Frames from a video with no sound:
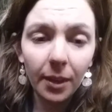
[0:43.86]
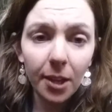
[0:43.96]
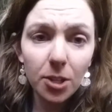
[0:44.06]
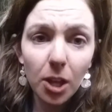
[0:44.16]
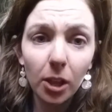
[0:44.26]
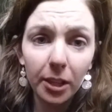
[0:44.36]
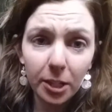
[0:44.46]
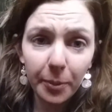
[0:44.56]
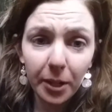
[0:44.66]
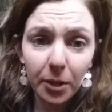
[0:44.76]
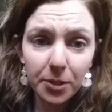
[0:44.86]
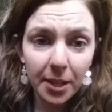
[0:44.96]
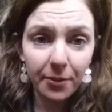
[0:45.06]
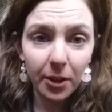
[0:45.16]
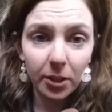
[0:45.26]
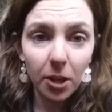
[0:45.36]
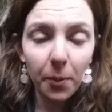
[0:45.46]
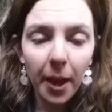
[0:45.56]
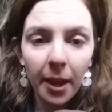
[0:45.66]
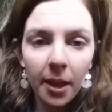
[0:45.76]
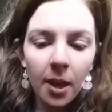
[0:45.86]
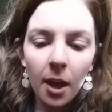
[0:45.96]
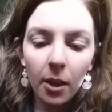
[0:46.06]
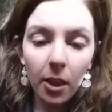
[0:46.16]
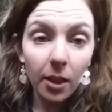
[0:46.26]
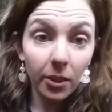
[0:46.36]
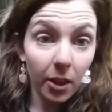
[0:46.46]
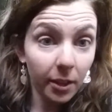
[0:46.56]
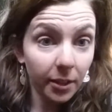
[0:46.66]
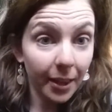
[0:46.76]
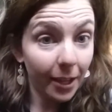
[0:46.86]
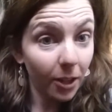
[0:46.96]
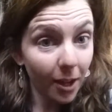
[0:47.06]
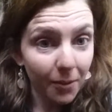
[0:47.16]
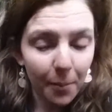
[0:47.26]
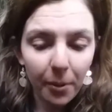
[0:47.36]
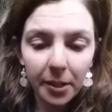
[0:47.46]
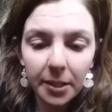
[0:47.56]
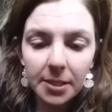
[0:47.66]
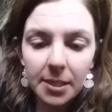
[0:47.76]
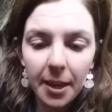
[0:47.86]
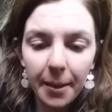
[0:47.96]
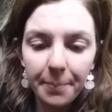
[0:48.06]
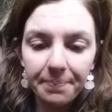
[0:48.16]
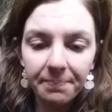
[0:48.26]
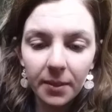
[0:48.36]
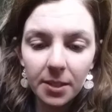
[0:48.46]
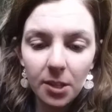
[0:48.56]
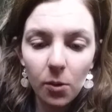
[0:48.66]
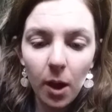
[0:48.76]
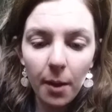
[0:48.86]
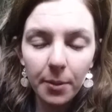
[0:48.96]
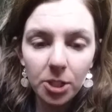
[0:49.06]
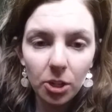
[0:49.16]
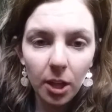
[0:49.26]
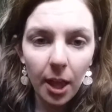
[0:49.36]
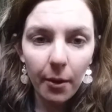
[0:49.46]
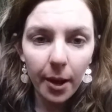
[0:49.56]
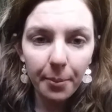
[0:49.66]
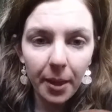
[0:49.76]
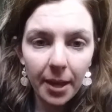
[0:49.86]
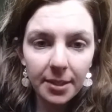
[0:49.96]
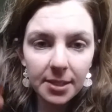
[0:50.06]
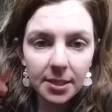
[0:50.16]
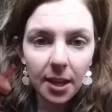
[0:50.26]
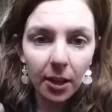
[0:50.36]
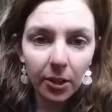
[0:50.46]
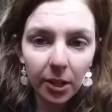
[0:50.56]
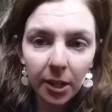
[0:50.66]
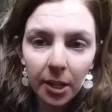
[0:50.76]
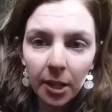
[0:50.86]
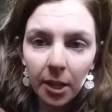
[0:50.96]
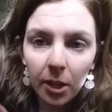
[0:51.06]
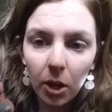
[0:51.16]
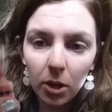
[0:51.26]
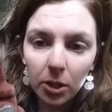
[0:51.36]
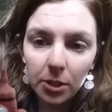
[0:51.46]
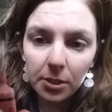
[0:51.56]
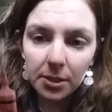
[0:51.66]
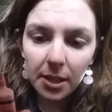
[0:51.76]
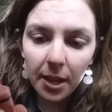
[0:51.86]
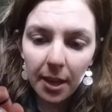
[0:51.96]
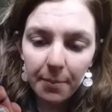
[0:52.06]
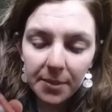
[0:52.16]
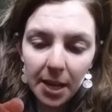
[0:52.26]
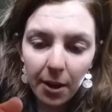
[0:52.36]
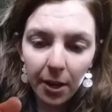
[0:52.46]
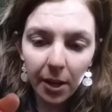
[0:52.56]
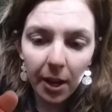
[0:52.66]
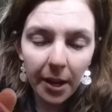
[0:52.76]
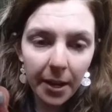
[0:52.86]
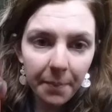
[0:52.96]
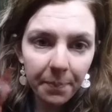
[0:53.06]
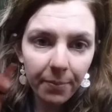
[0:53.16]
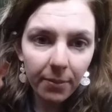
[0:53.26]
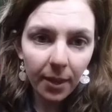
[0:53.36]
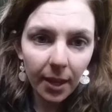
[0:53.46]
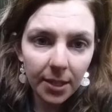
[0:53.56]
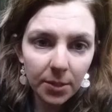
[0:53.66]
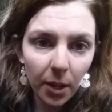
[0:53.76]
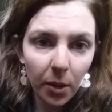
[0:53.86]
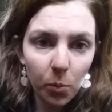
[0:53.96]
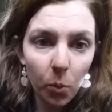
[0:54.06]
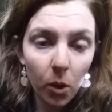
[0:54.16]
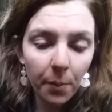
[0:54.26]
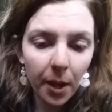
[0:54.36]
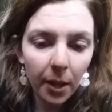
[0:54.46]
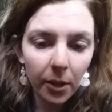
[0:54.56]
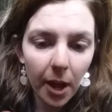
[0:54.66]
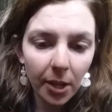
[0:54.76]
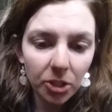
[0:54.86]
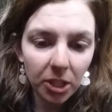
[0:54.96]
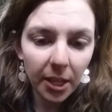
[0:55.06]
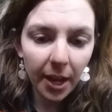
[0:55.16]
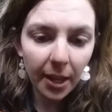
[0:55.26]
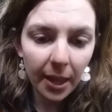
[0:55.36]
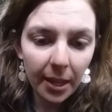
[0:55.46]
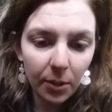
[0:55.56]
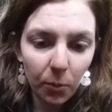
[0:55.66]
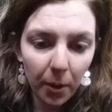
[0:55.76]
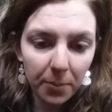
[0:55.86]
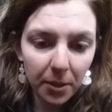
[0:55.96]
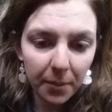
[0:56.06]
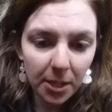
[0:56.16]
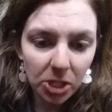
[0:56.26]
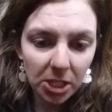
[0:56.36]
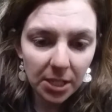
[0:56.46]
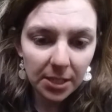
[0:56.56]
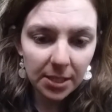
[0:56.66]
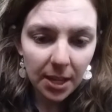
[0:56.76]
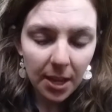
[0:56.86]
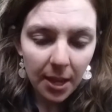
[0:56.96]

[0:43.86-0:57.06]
because a little bit goes a very long way, like a lot of our products. So I'm going to show y'all how I apply. This is a color called Terra Cotta. It's a warm color actually, and I like warmth on my cheeks,